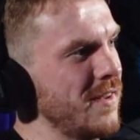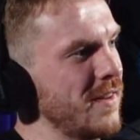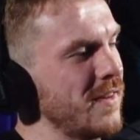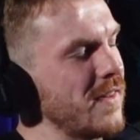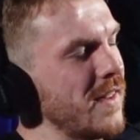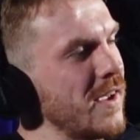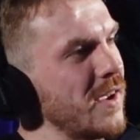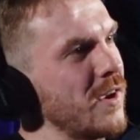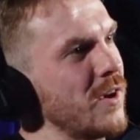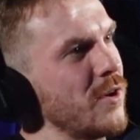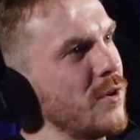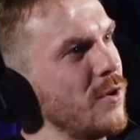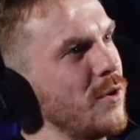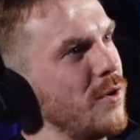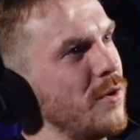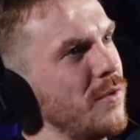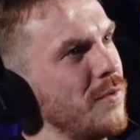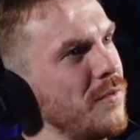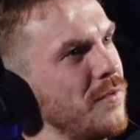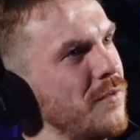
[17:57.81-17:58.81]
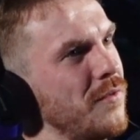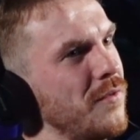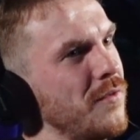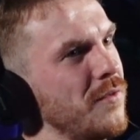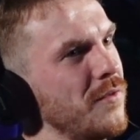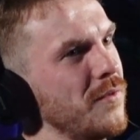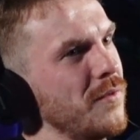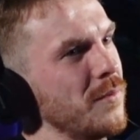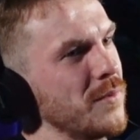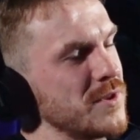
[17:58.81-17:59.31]
Thinking of
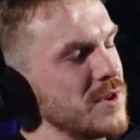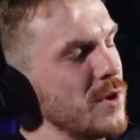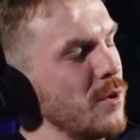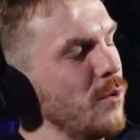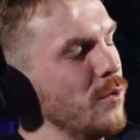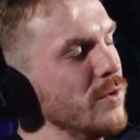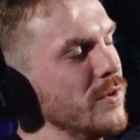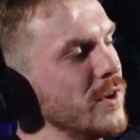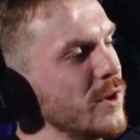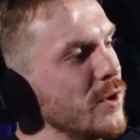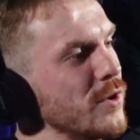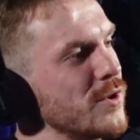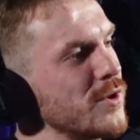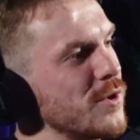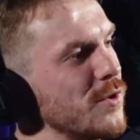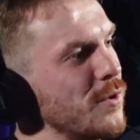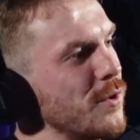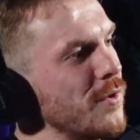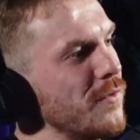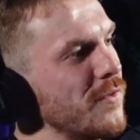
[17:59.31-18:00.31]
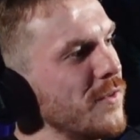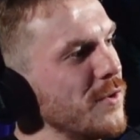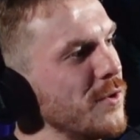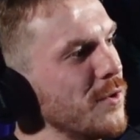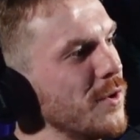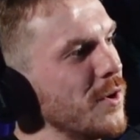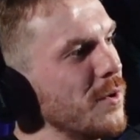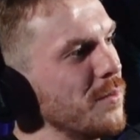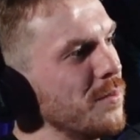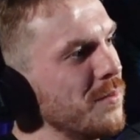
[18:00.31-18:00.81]
what's the only good song off the
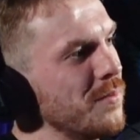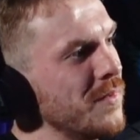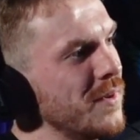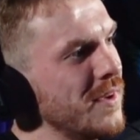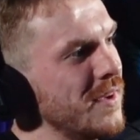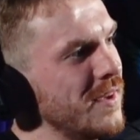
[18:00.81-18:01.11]
new album?